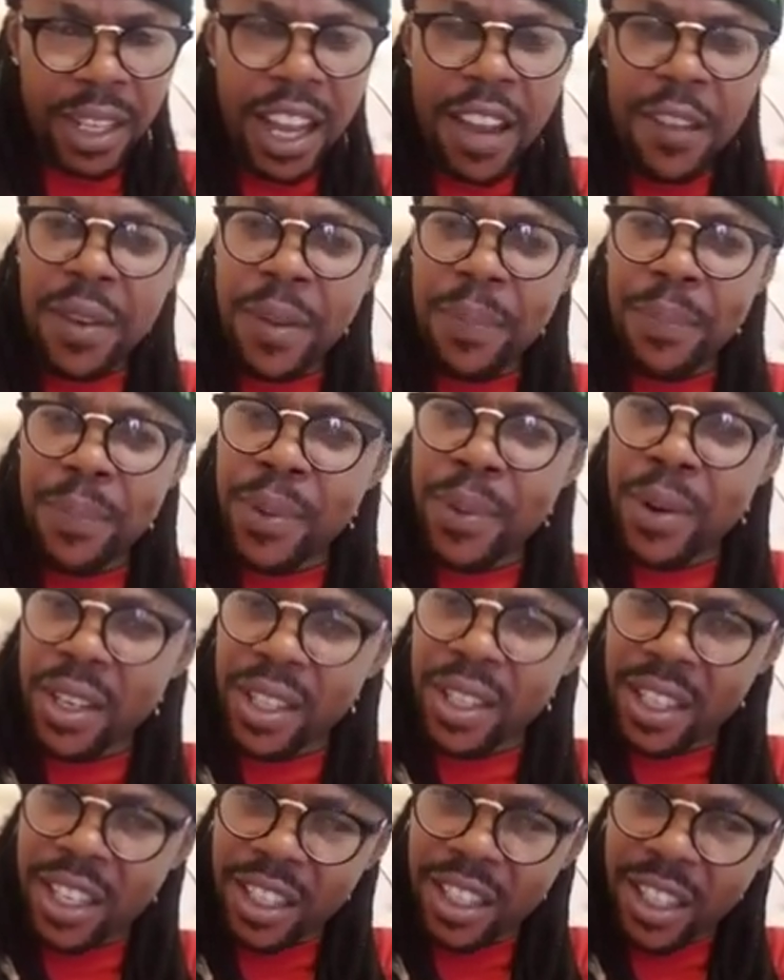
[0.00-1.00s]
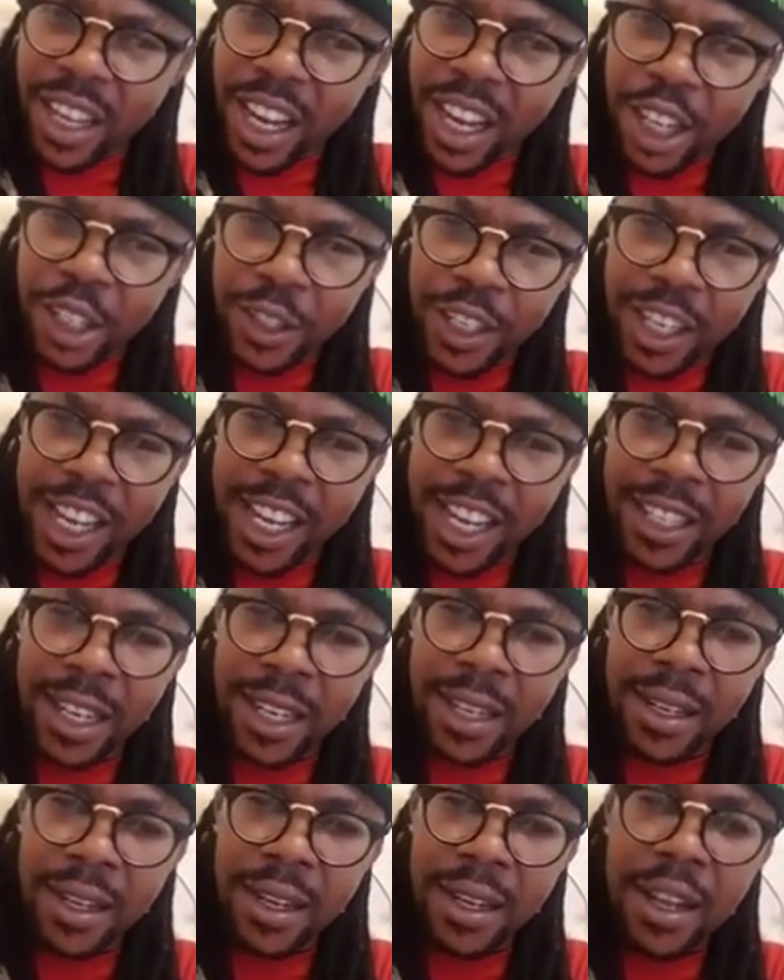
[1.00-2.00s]
If the person is not
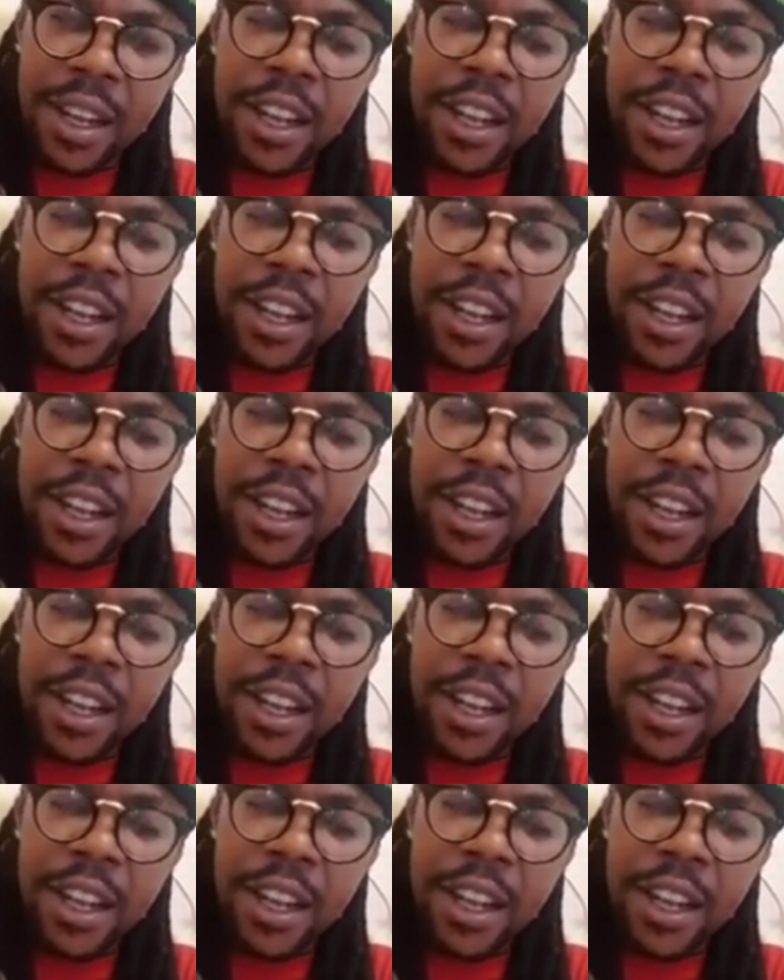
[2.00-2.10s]
educated,